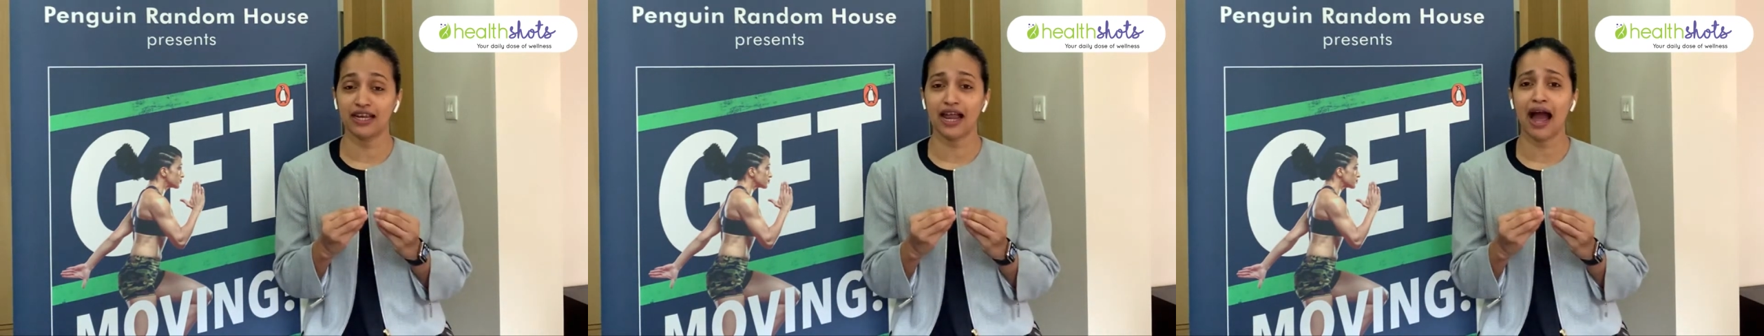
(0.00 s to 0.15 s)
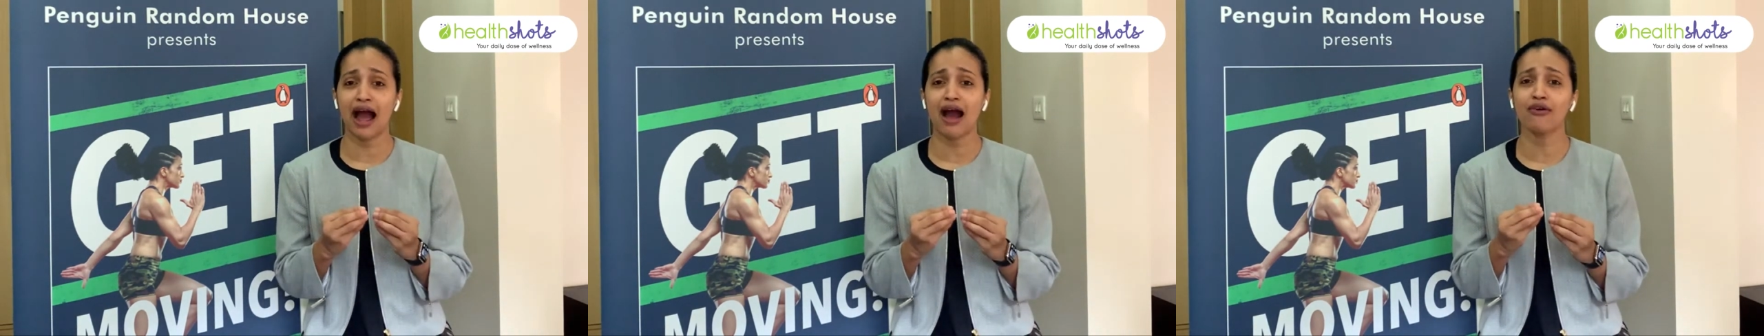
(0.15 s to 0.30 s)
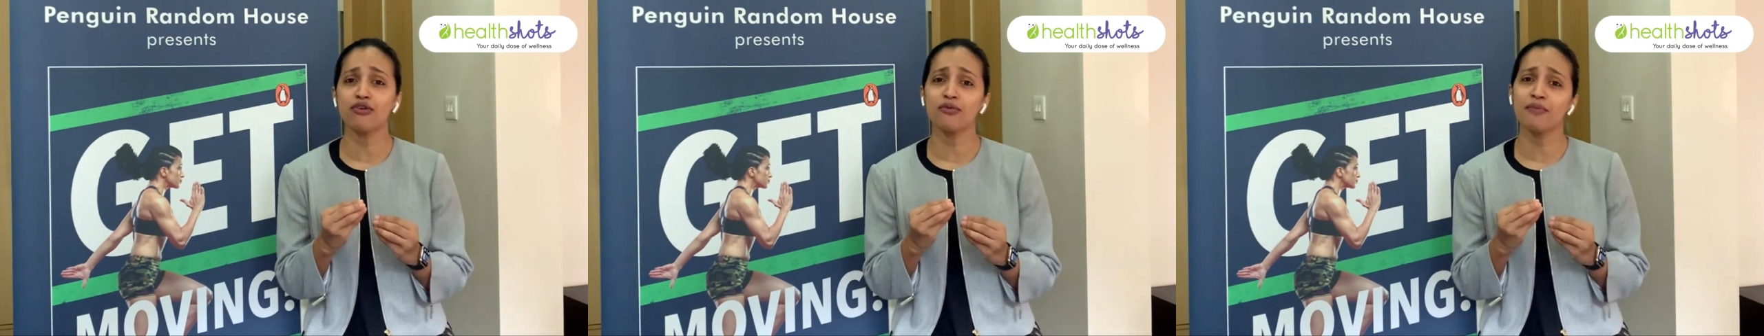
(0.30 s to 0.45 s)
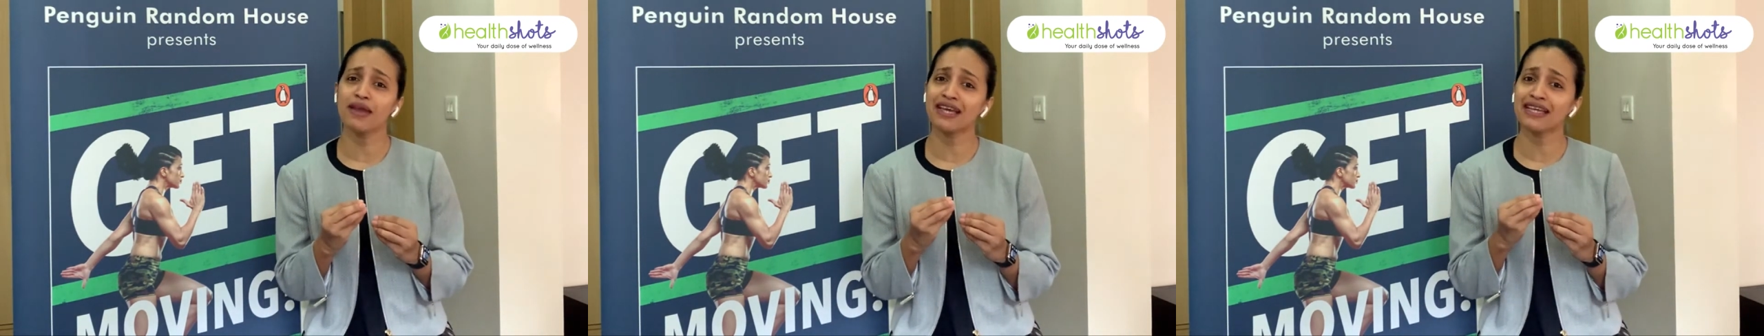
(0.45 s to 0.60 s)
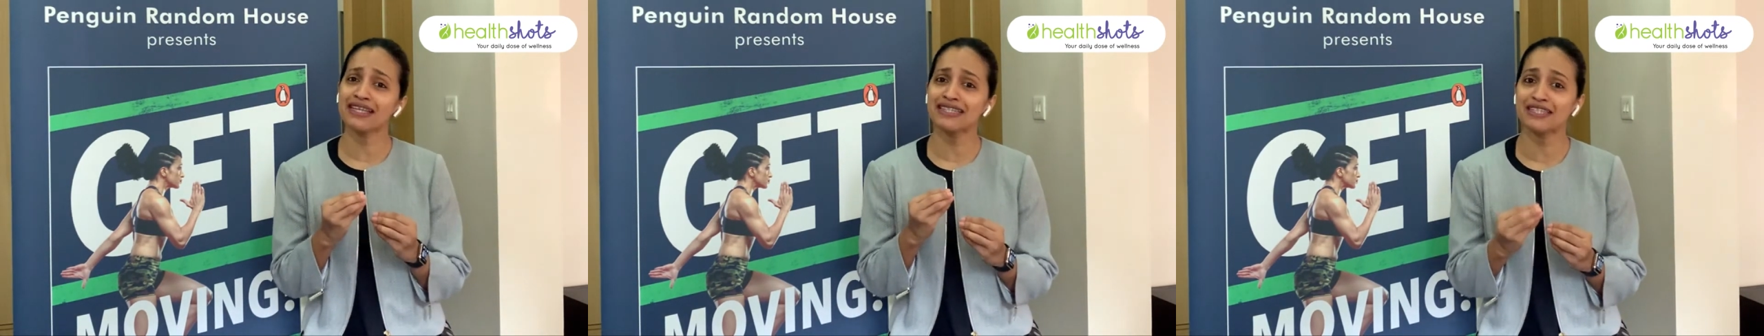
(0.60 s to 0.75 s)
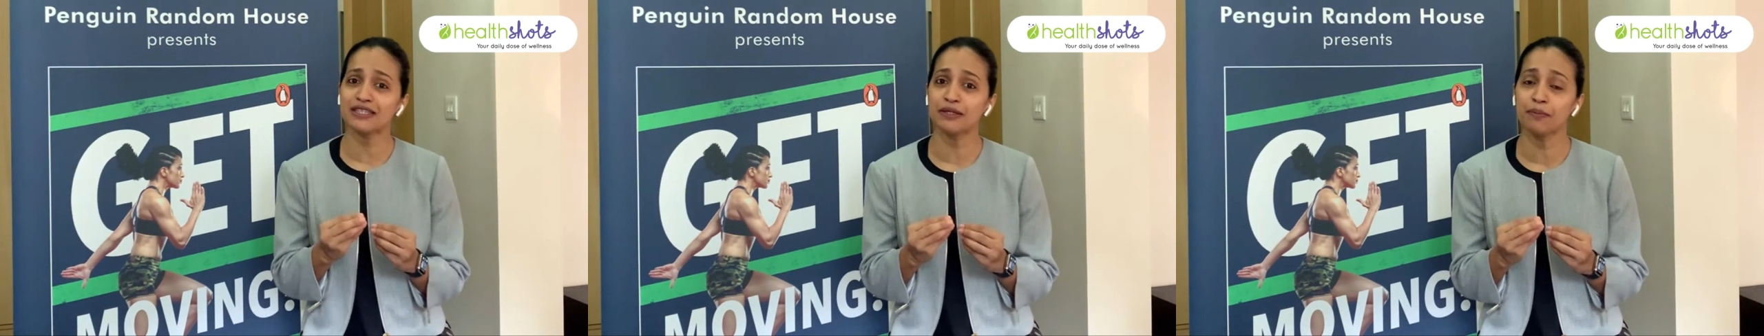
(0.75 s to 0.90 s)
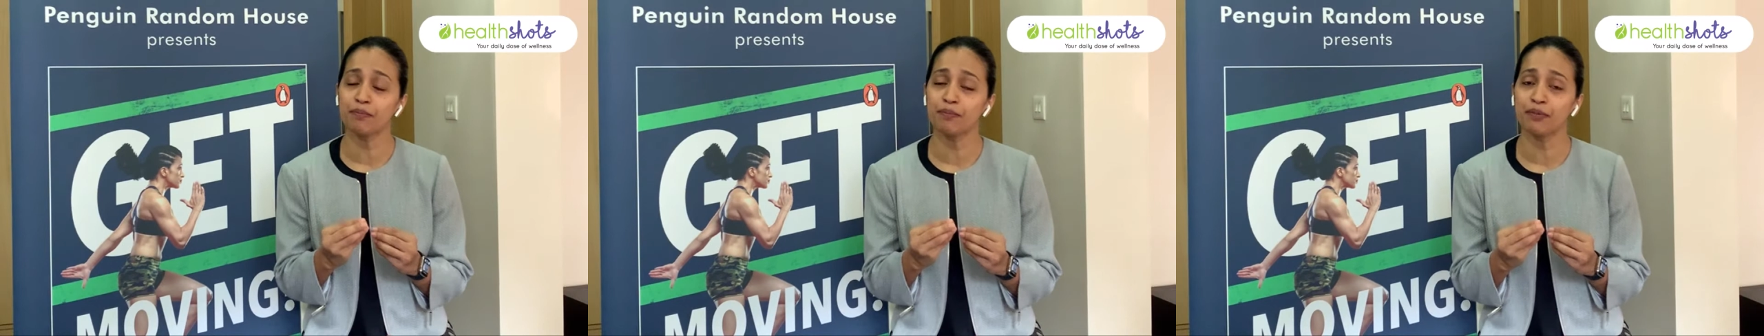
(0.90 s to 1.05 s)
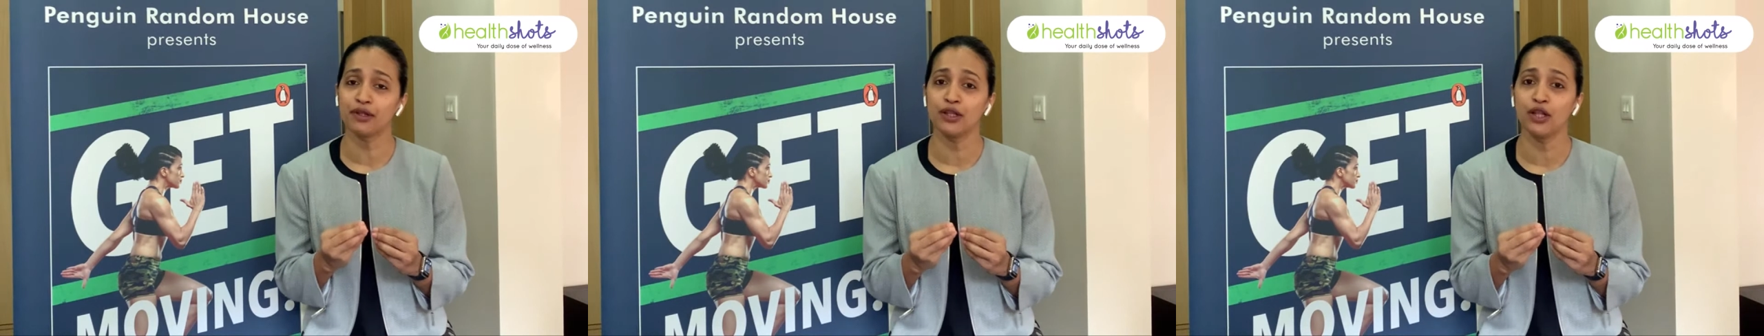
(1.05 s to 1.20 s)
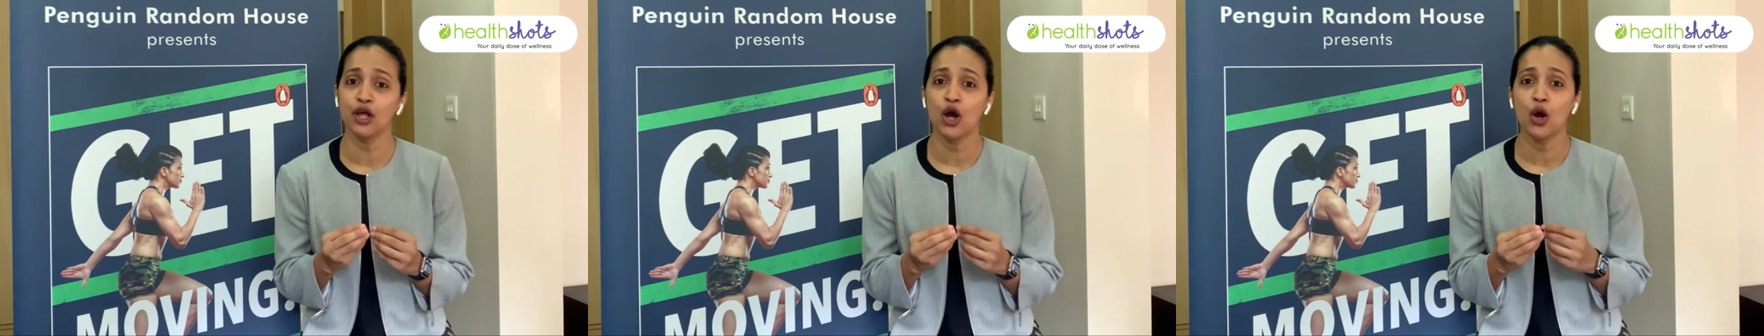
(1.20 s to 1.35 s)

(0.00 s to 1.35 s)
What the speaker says: how to make it simple.